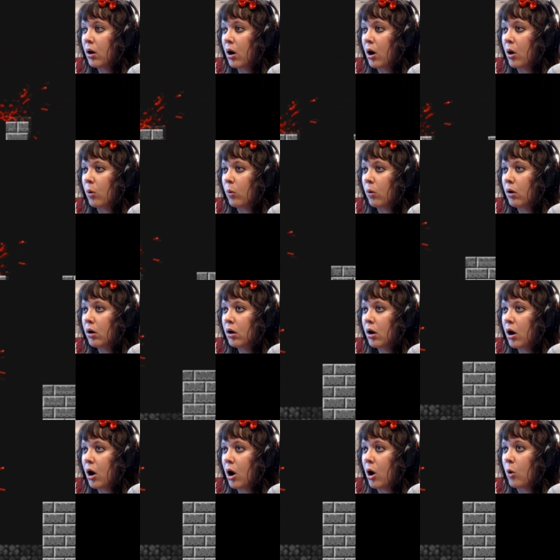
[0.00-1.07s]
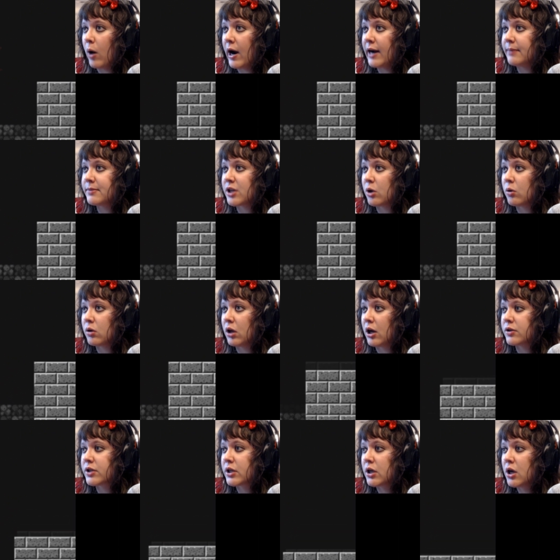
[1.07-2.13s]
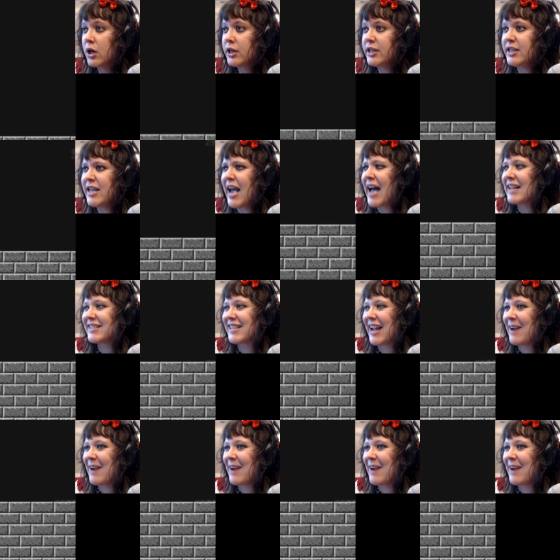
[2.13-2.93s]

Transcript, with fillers: oh, oh, I am so close. Yes,